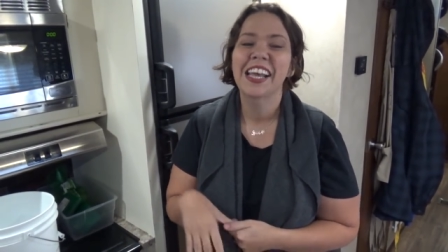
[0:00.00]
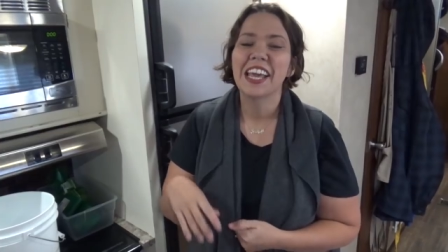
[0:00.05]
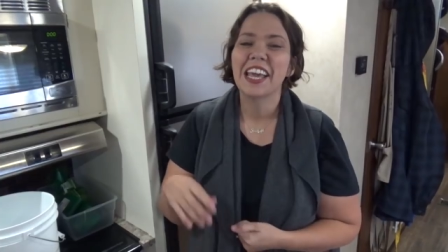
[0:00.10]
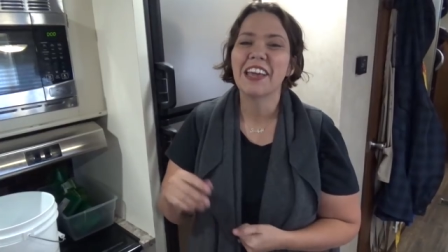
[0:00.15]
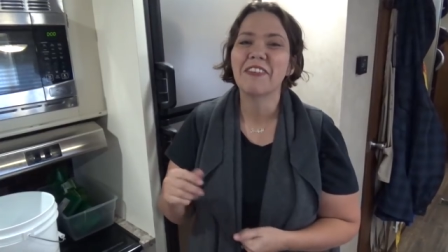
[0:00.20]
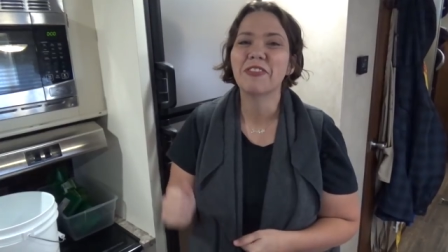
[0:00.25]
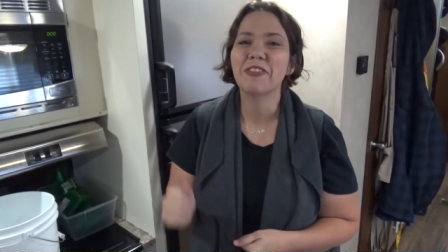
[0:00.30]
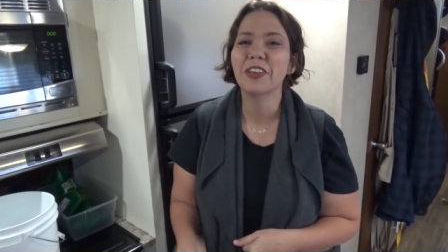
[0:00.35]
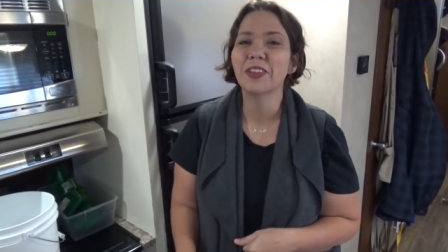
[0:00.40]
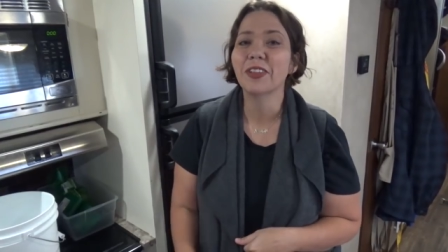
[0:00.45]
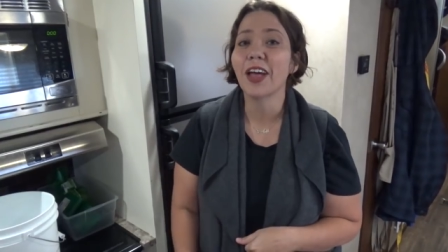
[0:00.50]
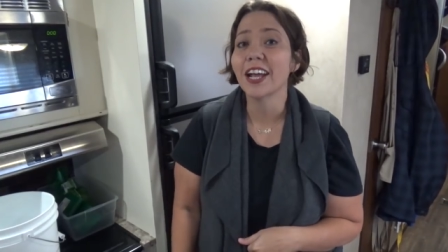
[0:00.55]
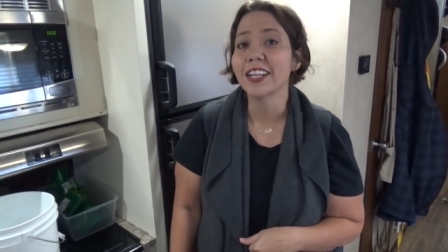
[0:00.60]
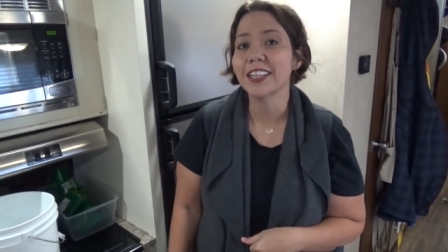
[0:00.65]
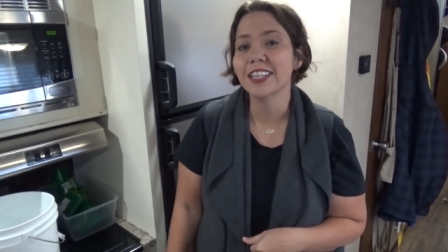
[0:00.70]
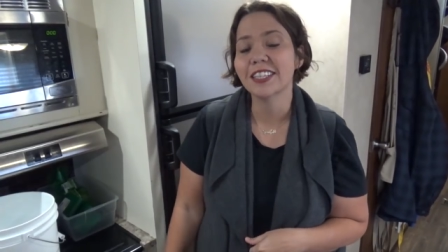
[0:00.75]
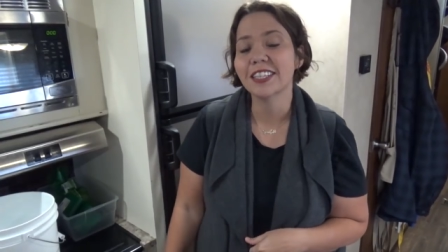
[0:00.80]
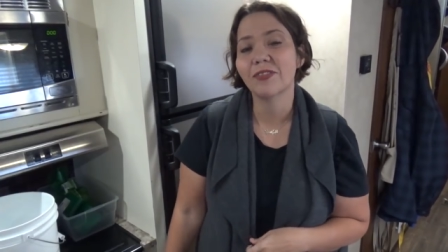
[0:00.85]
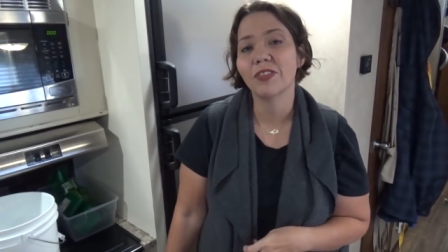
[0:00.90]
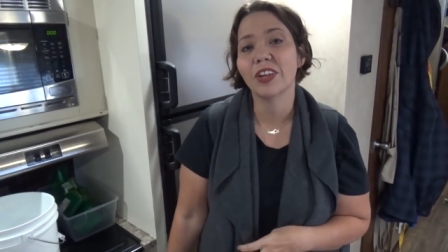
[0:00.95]
If you like
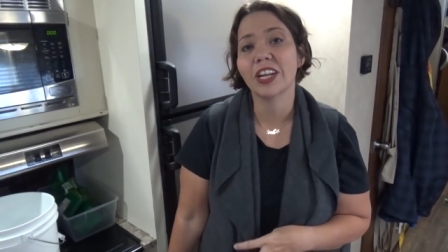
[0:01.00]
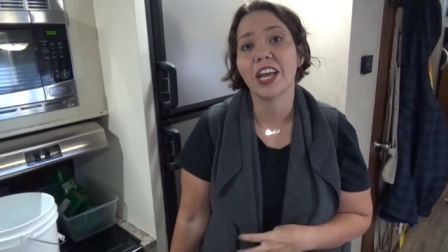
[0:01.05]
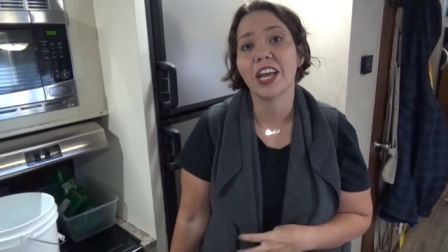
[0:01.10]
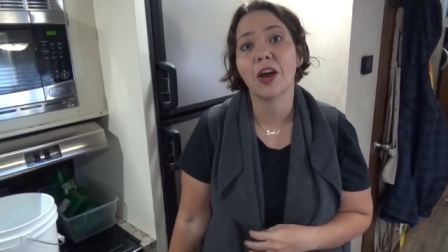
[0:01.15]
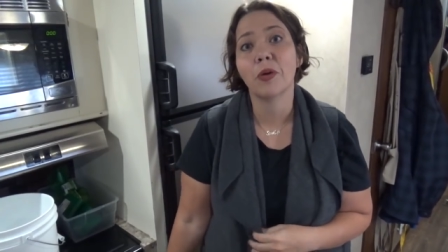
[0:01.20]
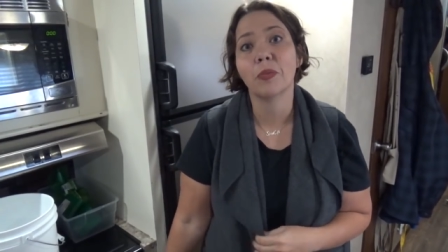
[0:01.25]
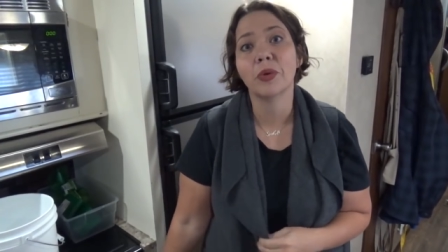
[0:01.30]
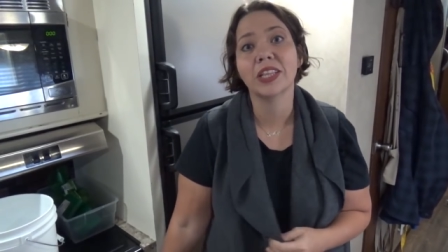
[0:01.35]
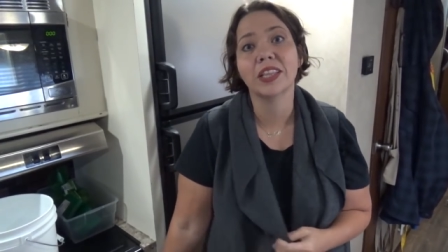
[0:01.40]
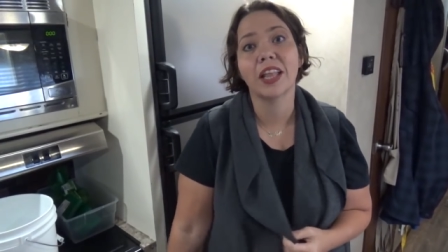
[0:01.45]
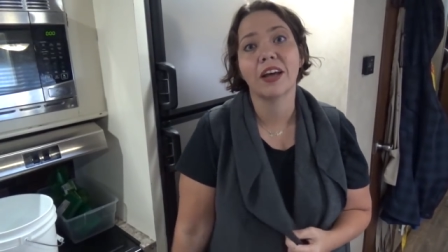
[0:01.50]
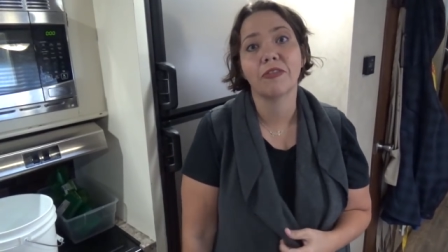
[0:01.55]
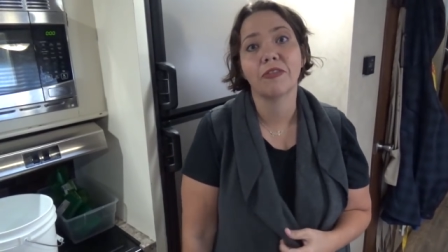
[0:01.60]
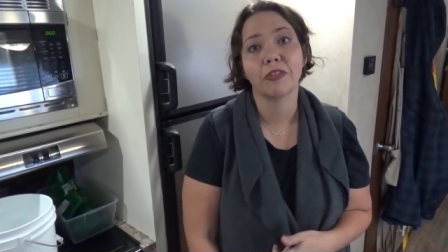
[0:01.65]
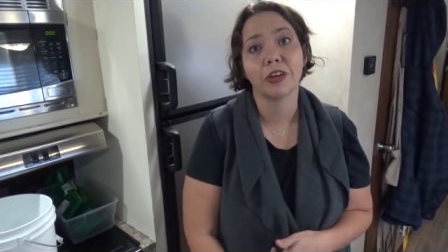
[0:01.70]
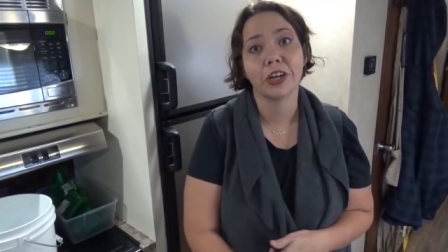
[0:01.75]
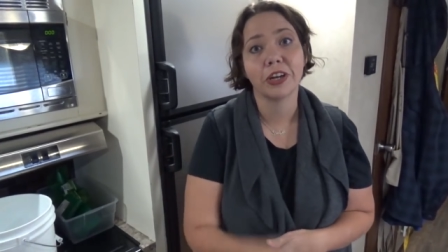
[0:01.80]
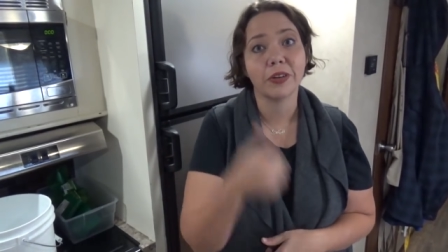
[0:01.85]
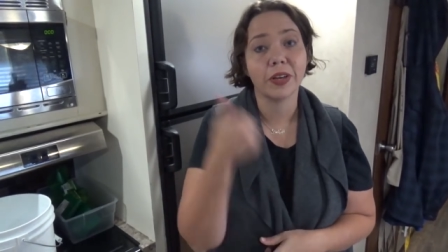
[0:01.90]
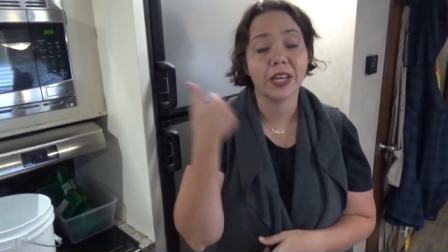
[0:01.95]
this video, we'd love
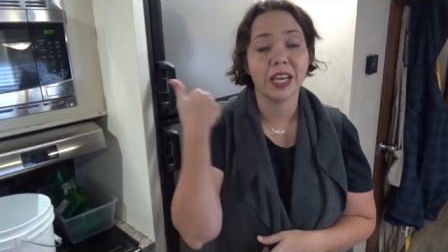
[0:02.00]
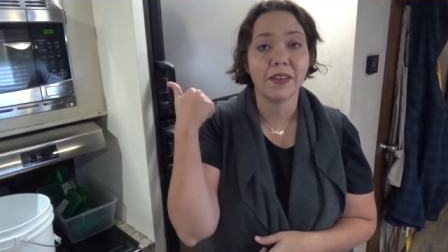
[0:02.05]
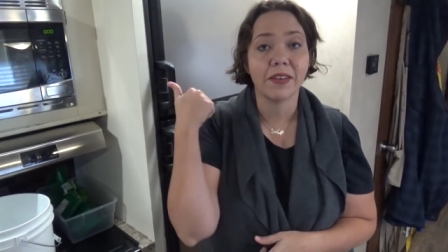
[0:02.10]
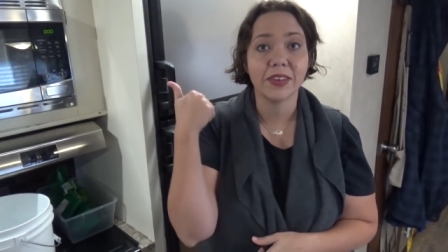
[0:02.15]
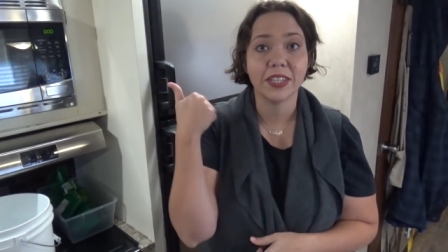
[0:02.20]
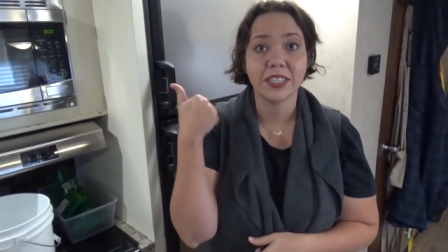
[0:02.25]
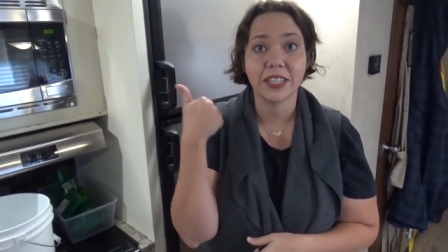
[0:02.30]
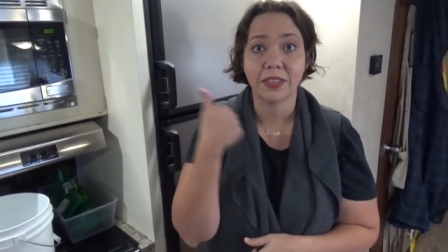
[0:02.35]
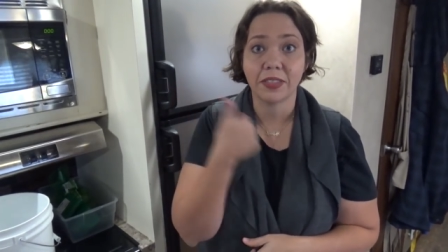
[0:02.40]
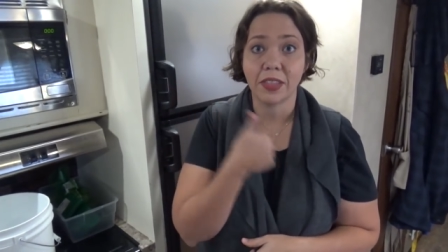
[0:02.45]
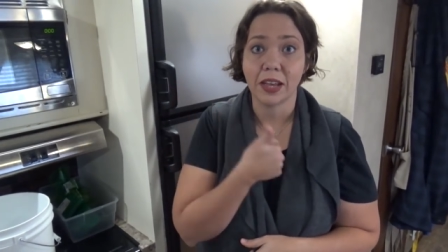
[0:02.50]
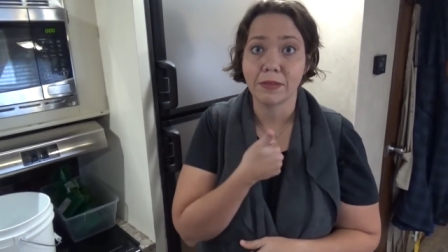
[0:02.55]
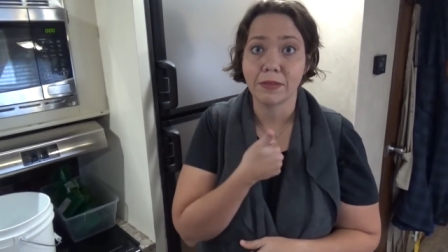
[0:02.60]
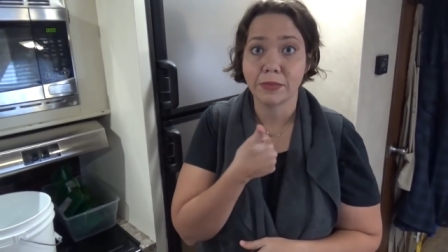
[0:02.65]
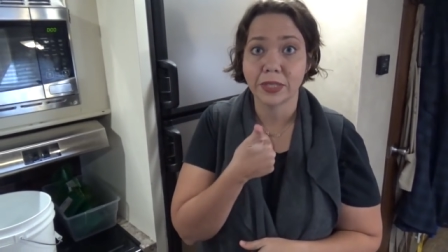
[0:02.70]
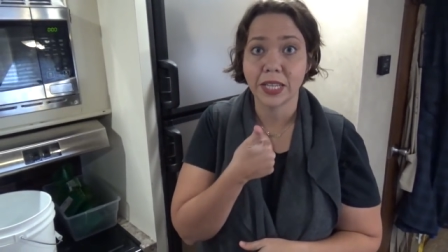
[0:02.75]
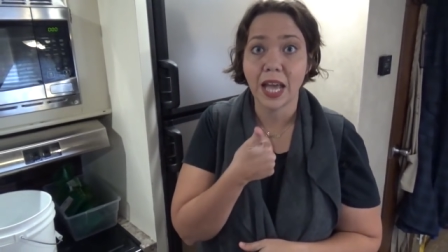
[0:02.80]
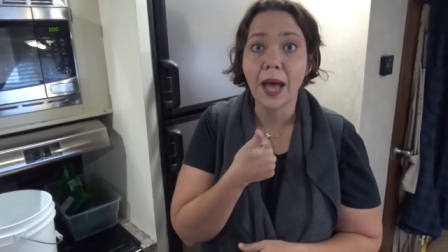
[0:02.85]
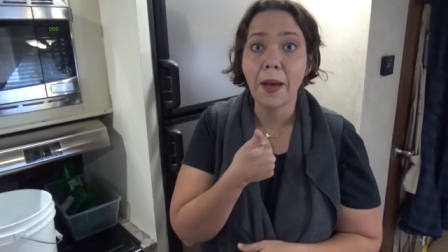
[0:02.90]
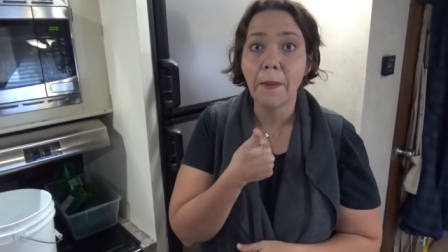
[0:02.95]
for you to give us a
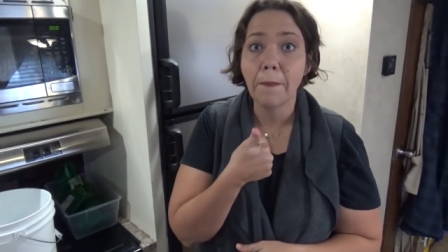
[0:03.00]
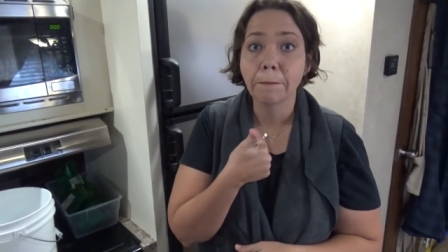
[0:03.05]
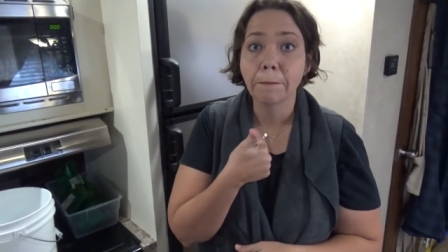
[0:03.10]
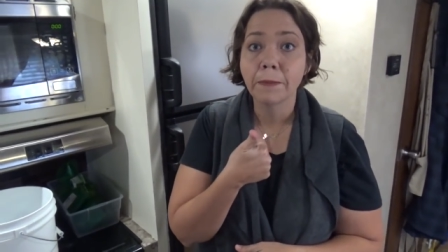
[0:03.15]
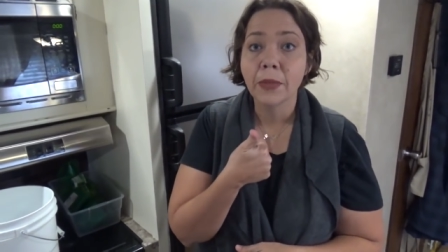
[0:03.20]
thumbs up.